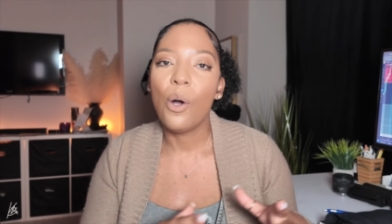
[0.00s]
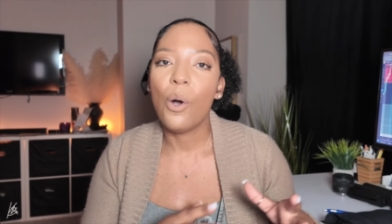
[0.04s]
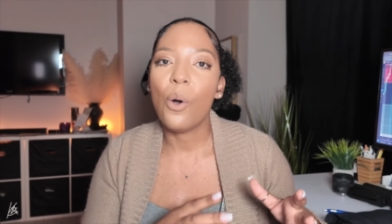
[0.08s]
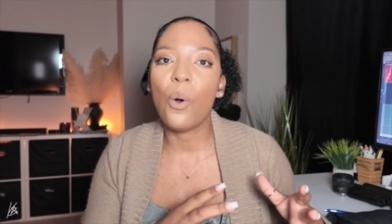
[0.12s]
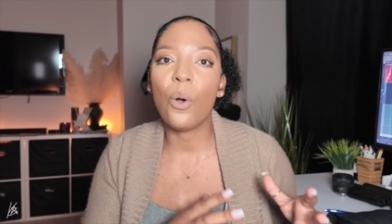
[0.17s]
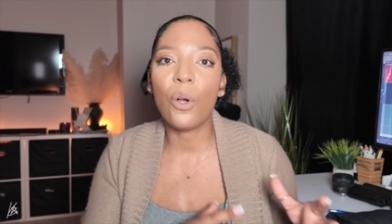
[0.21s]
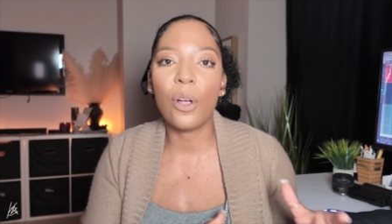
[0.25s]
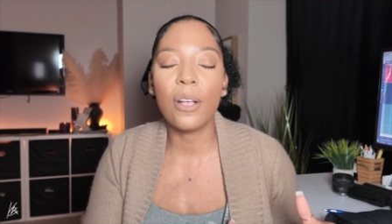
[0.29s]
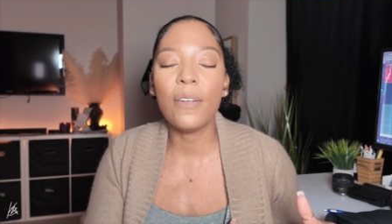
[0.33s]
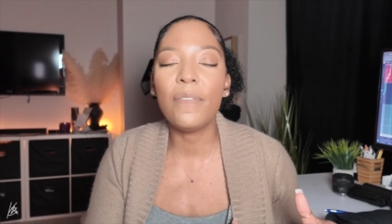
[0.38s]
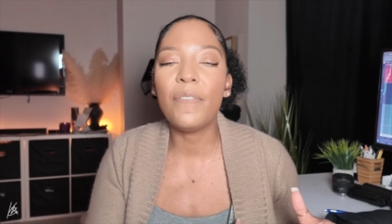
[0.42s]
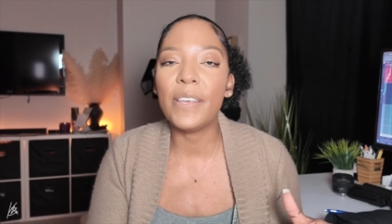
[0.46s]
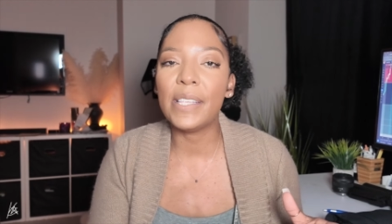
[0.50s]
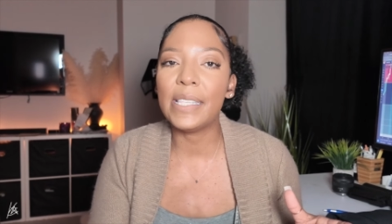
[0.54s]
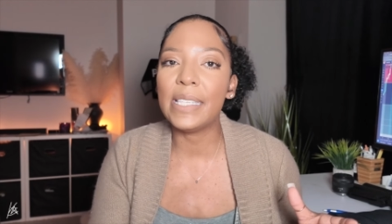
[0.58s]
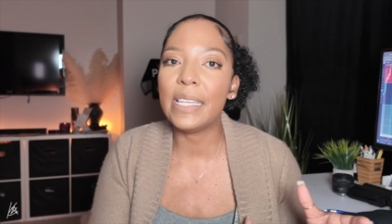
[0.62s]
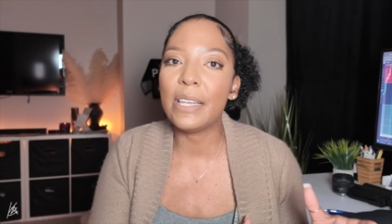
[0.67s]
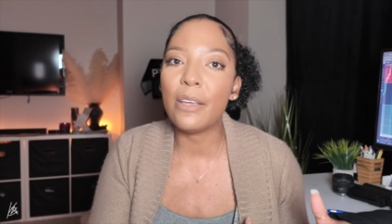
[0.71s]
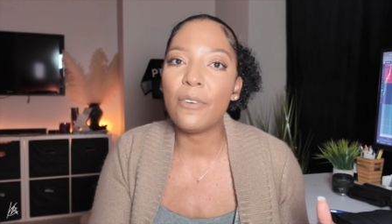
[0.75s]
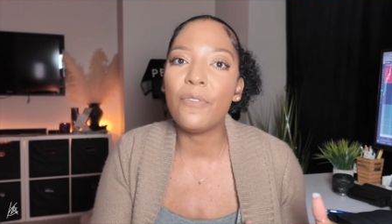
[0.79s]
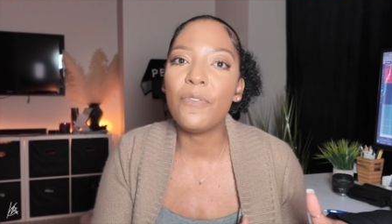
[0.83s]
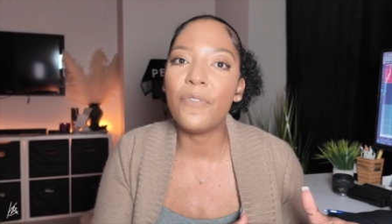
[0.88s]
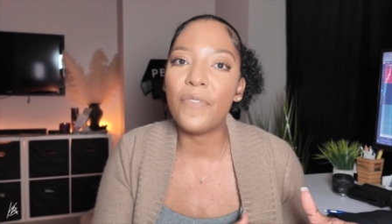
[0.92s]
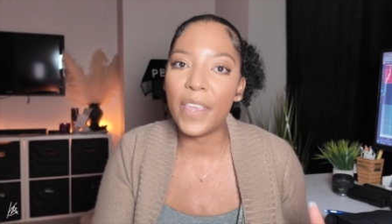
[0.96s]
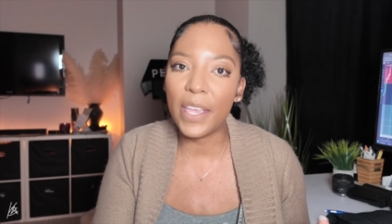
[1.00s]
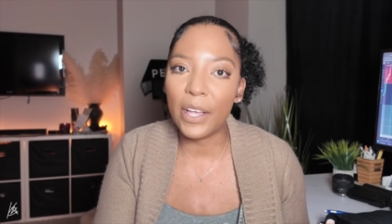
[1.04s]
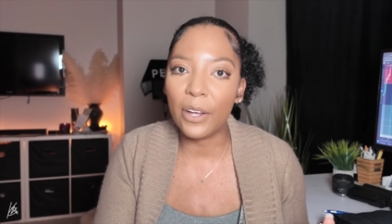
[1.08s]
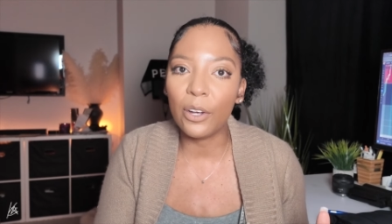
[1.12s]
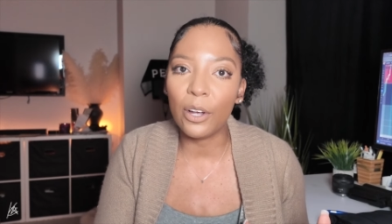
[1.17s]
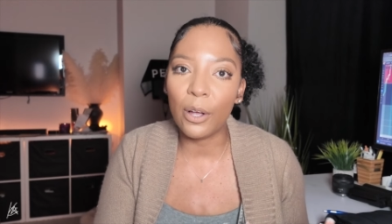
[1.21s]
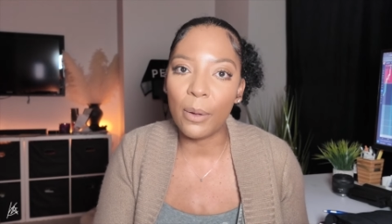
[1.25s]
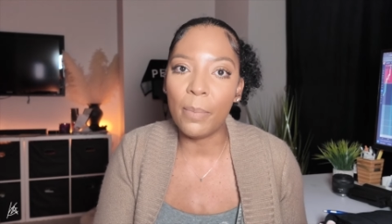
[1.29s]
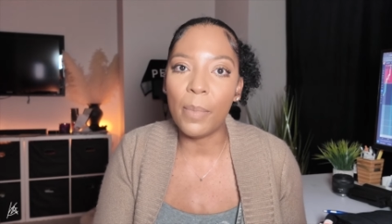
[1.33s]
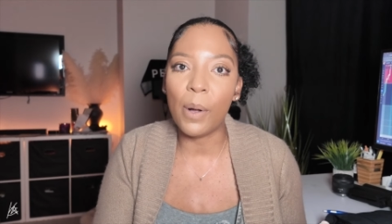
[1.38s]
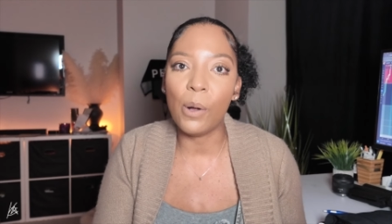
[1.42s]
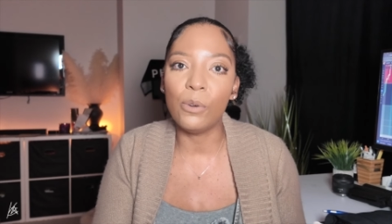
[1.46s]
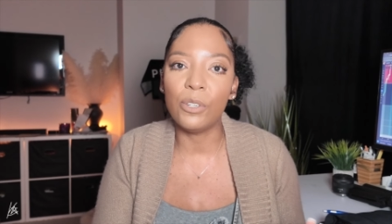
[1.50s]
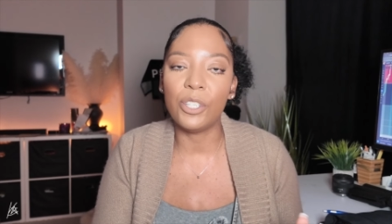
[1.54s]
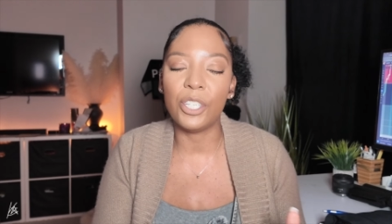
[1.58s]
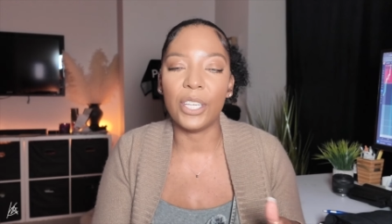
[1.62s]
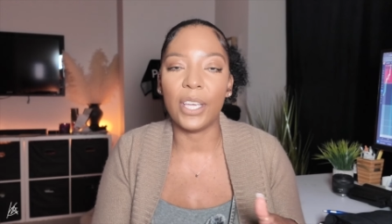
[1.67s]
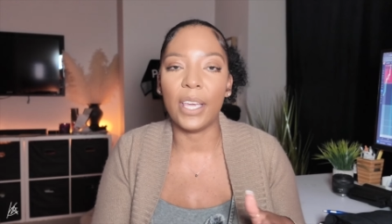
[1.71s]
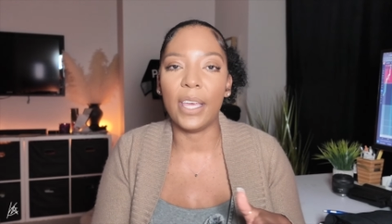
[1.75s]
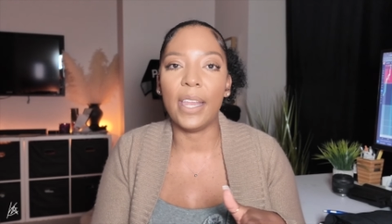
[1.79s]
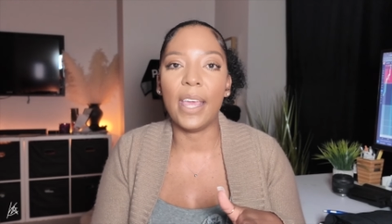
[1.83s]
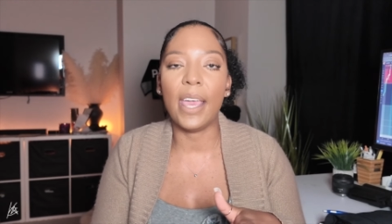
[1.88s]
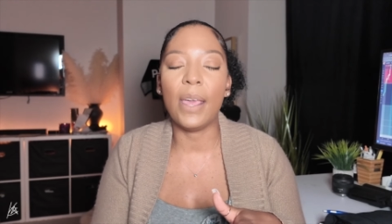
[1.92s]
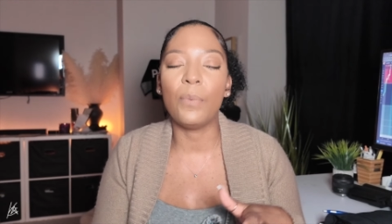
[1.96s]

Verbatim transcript: or if it's in a fear emotion.